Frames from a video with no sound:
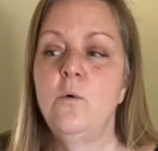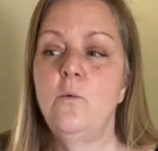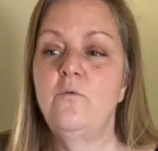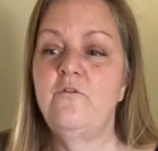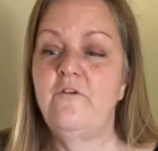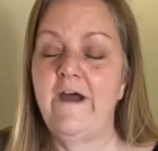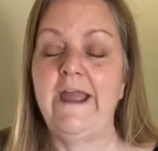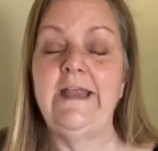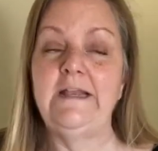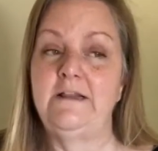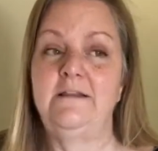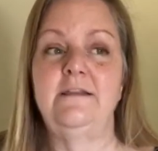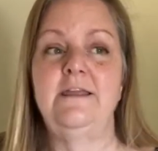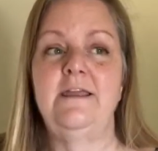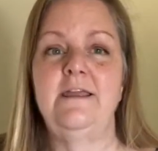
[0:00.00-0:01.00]

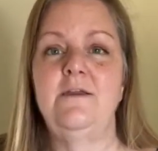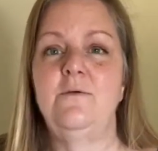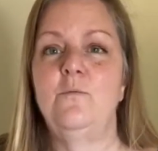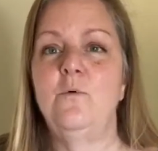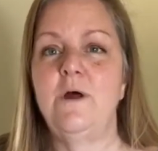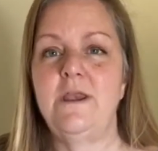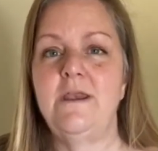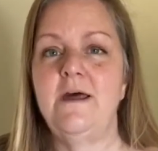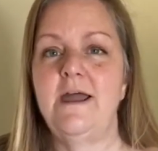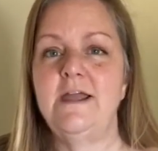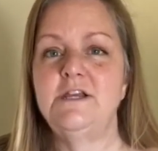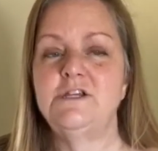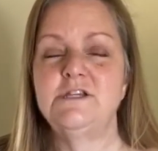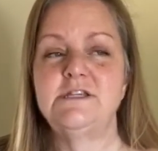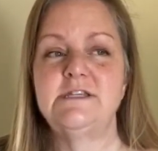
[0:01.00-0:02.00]
finally one
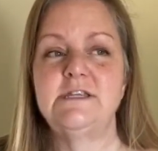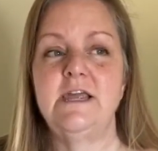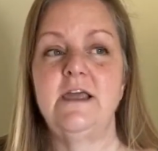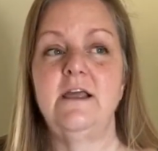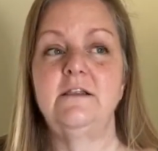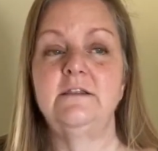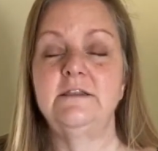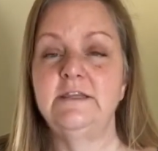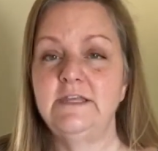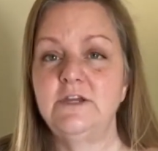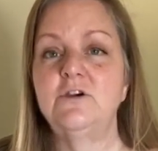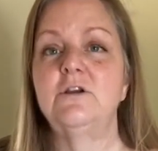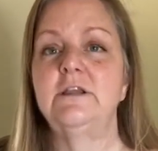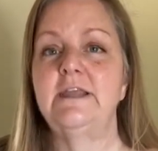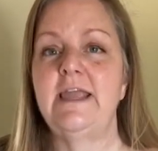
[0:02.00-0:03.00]
night just
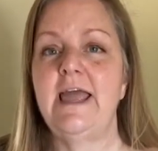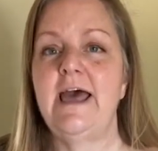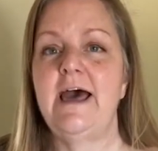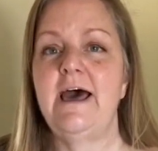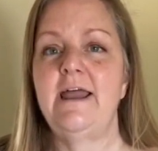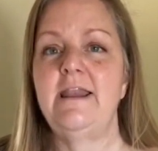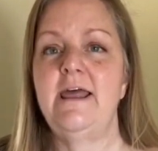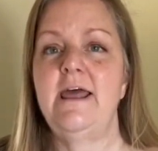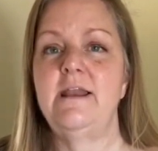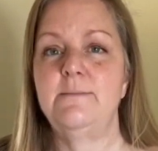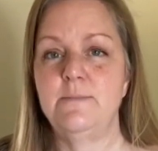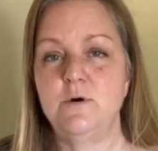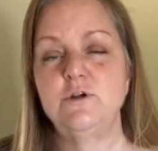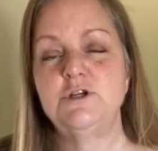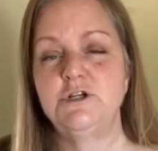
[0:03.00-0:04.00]
literally had an
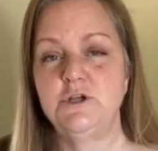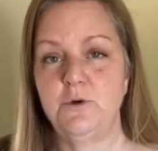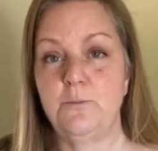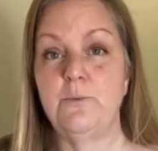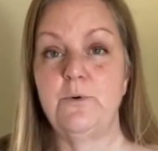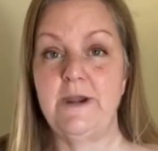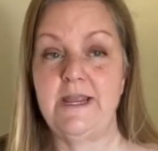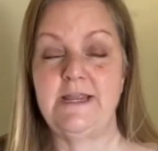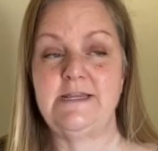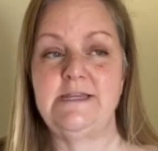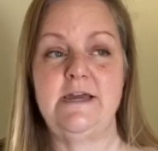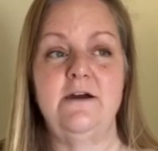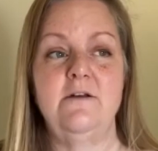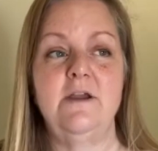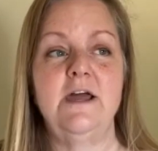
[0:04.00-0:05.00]
emotional breakdown.